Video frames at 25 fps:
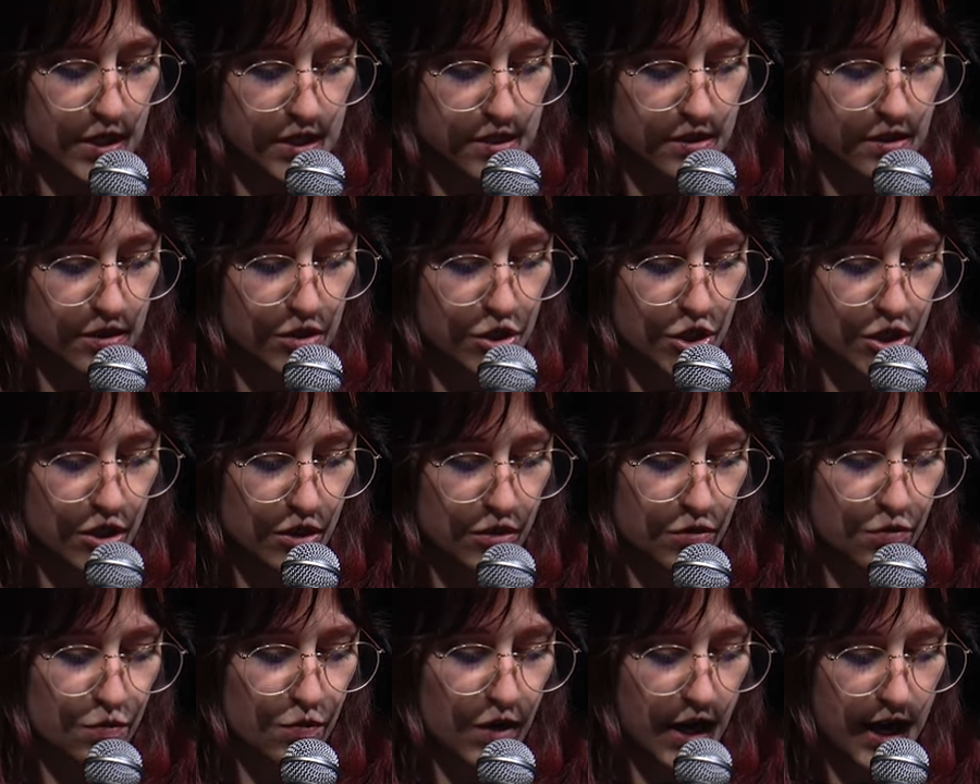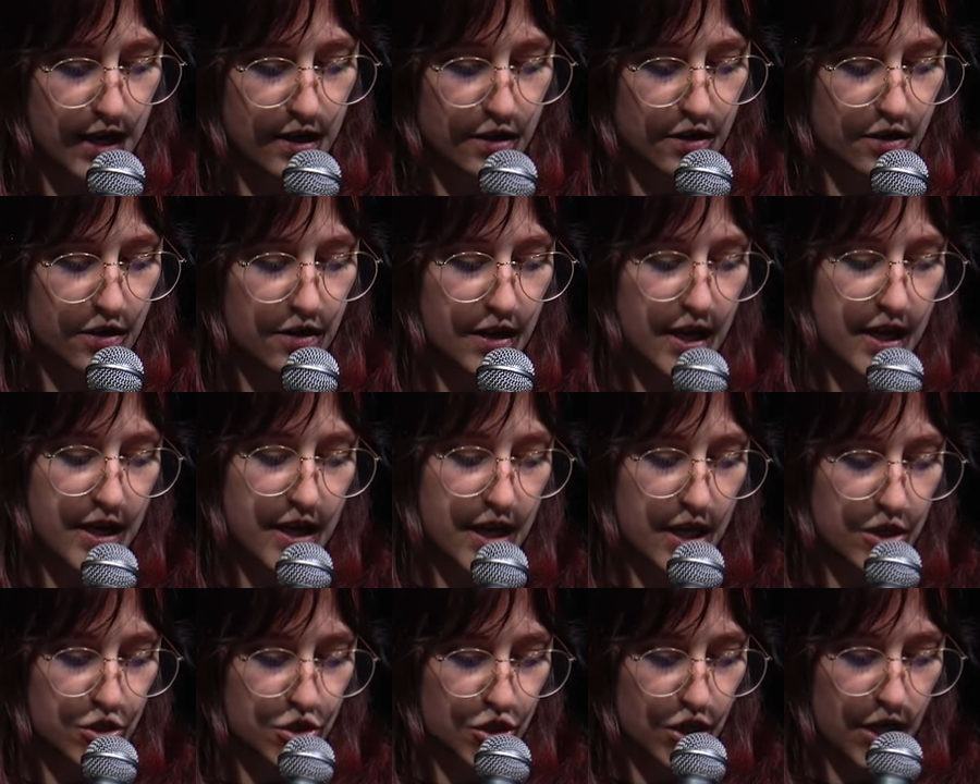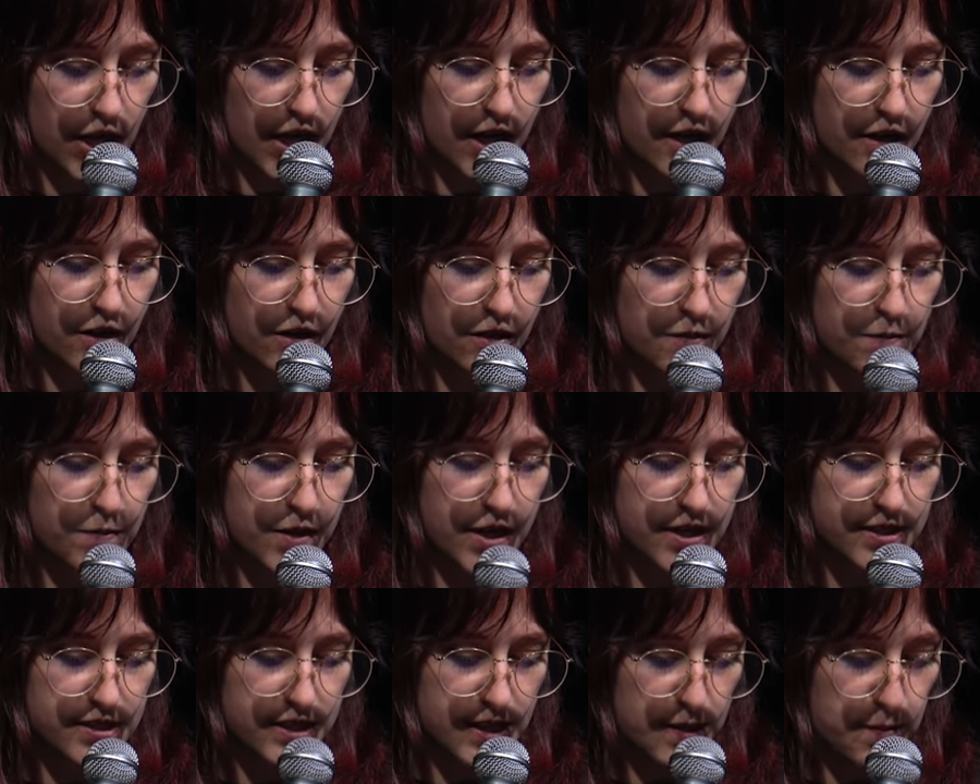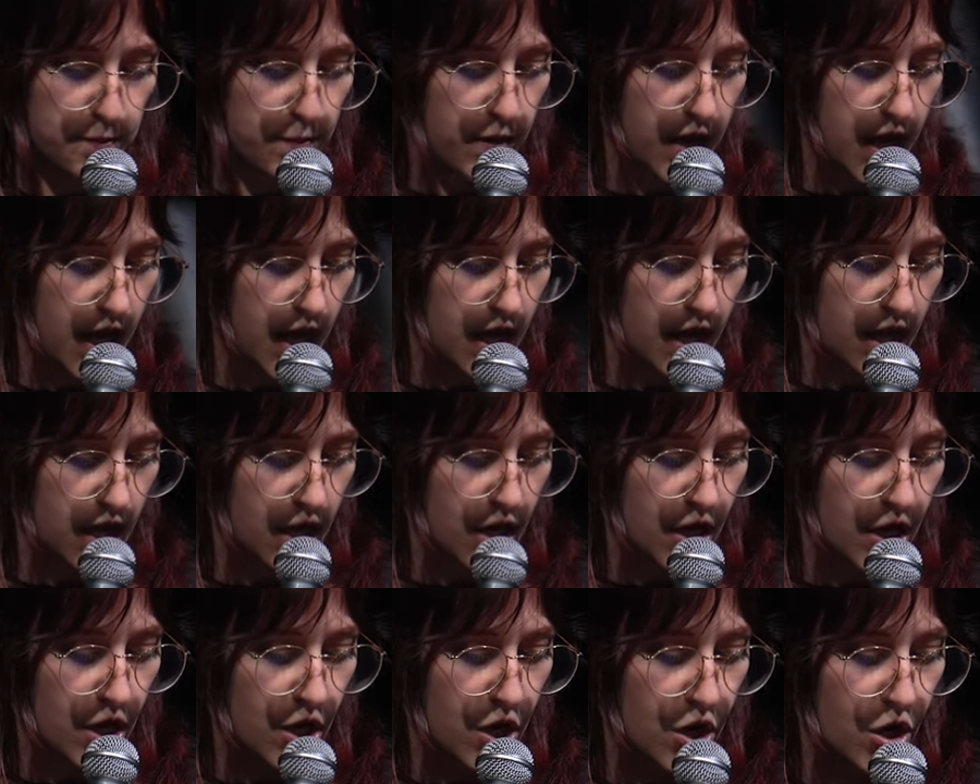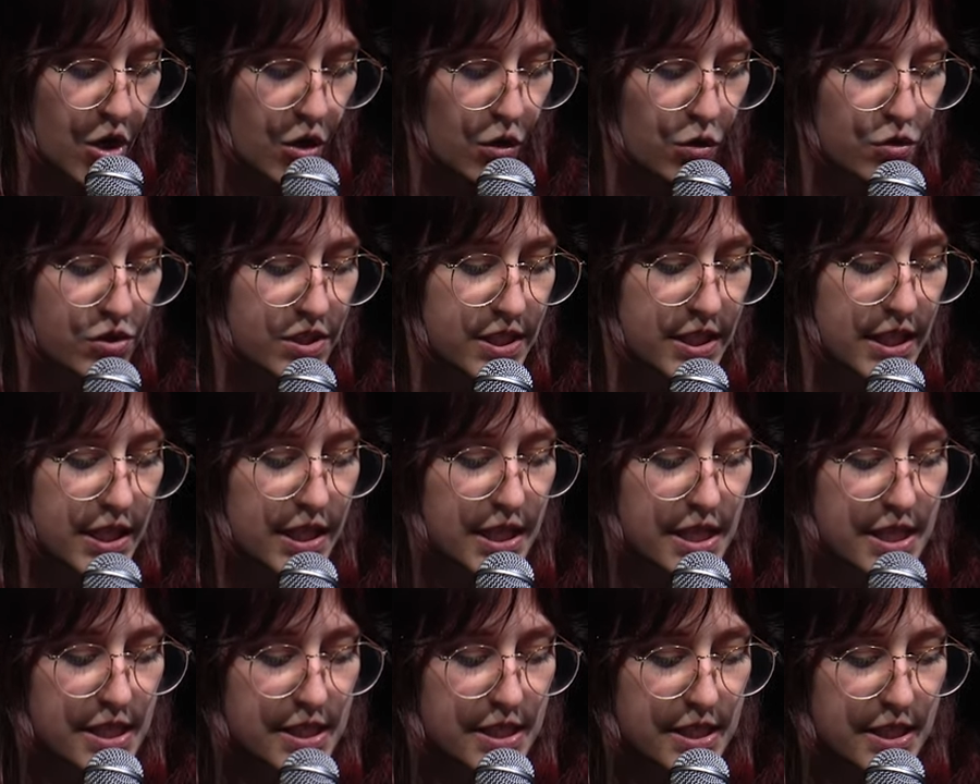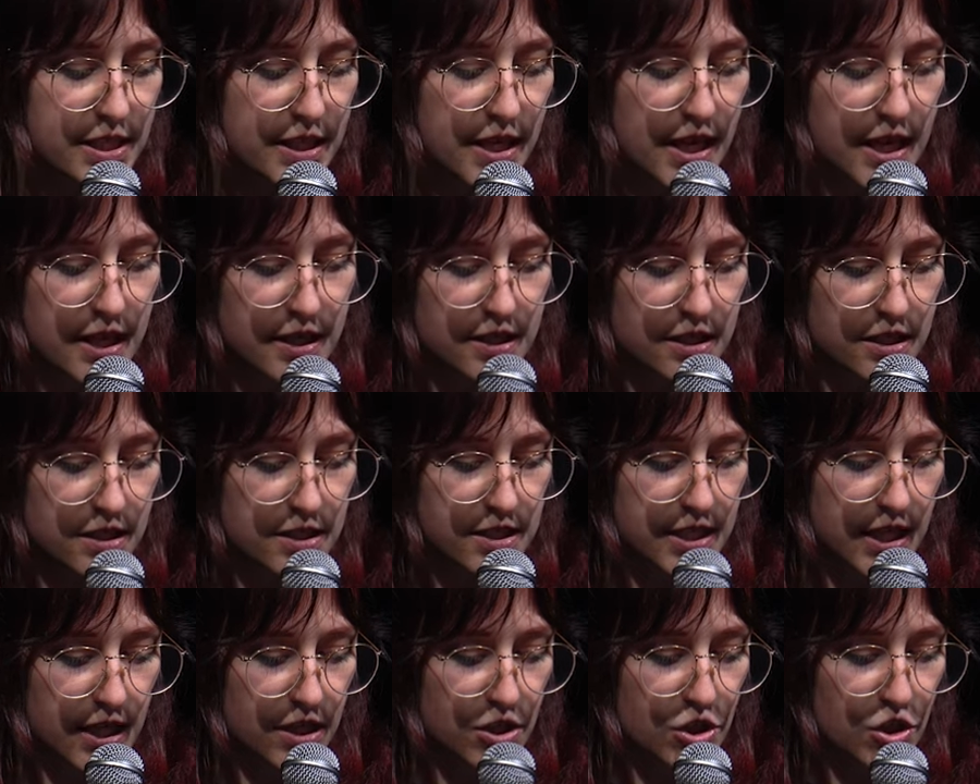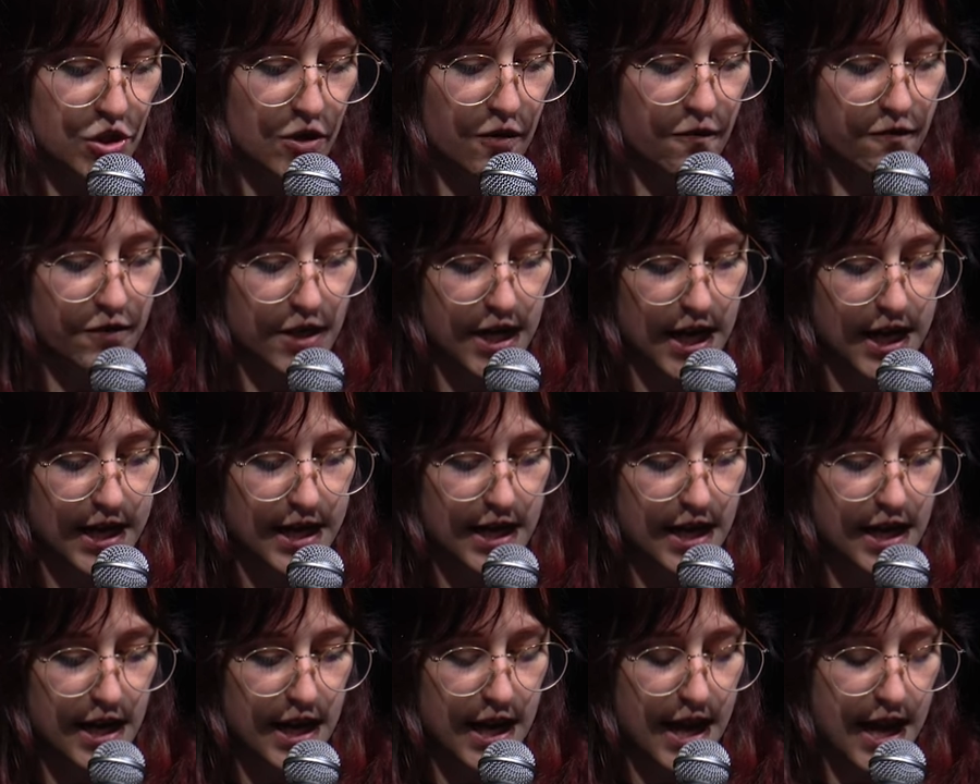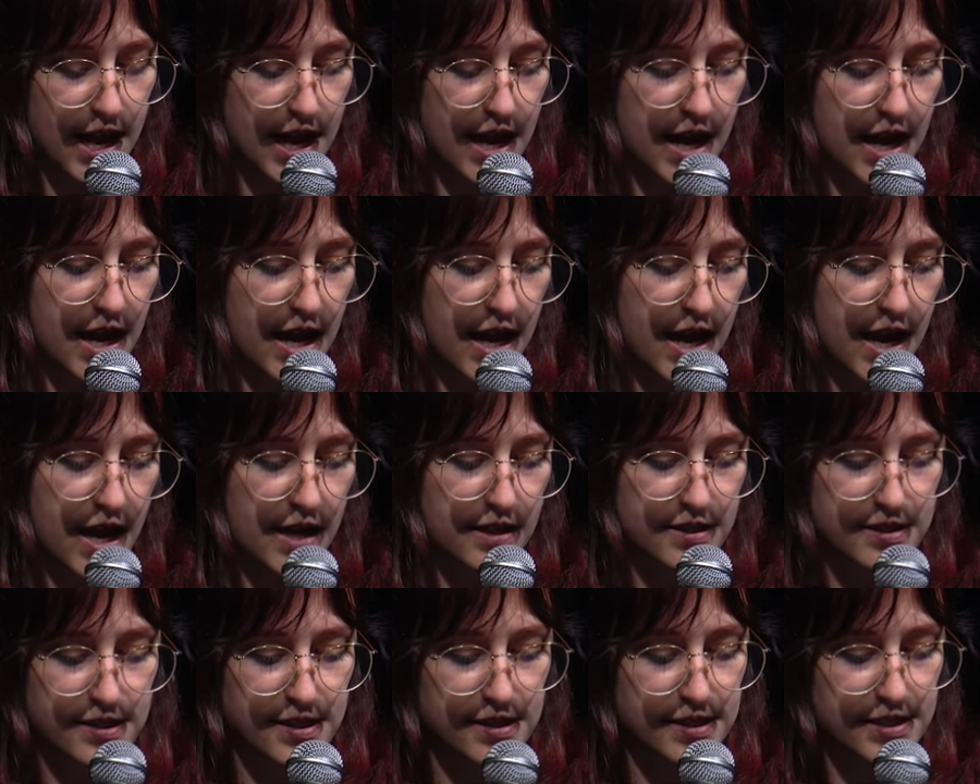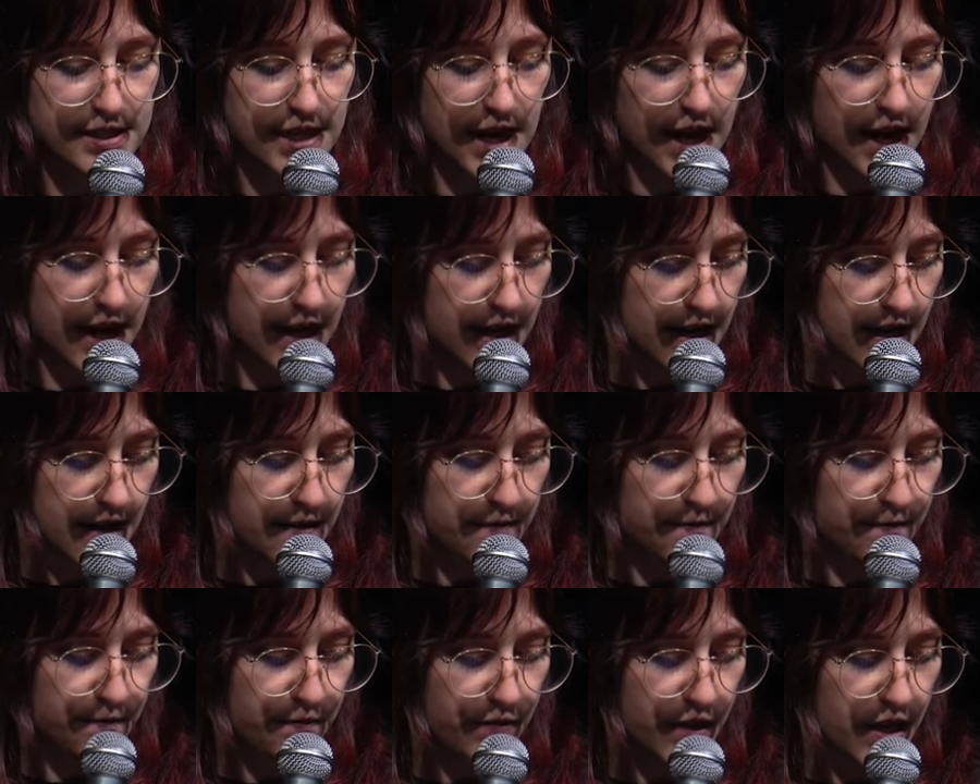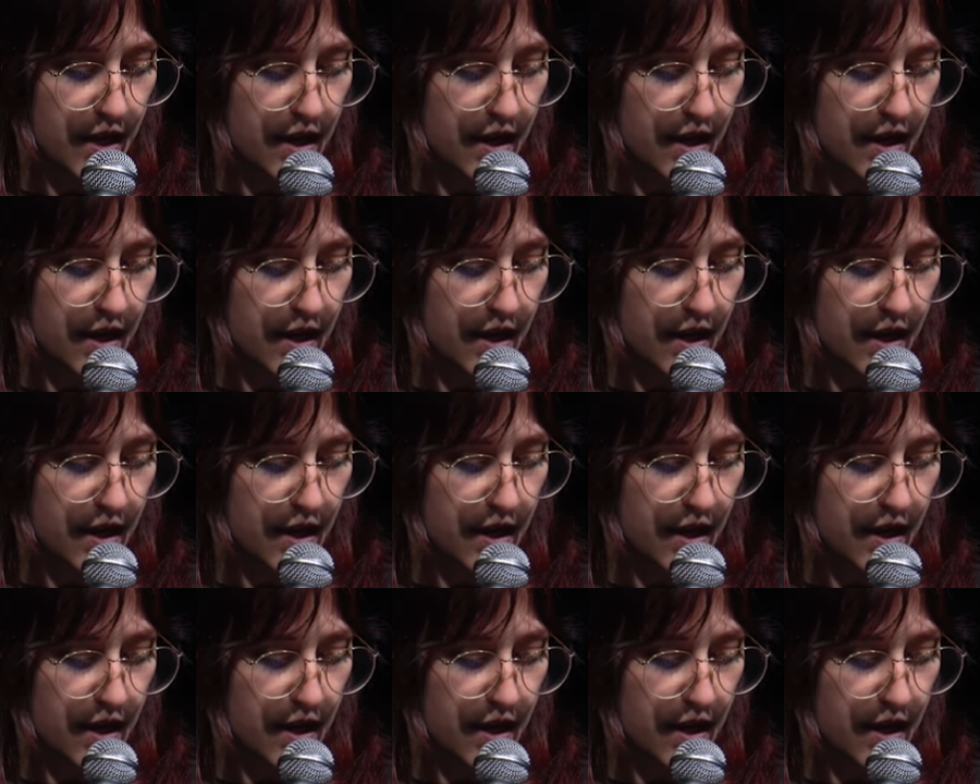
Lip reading: researcher, writer, and educator based in Biel, who studies the intersection of data, AI, and society.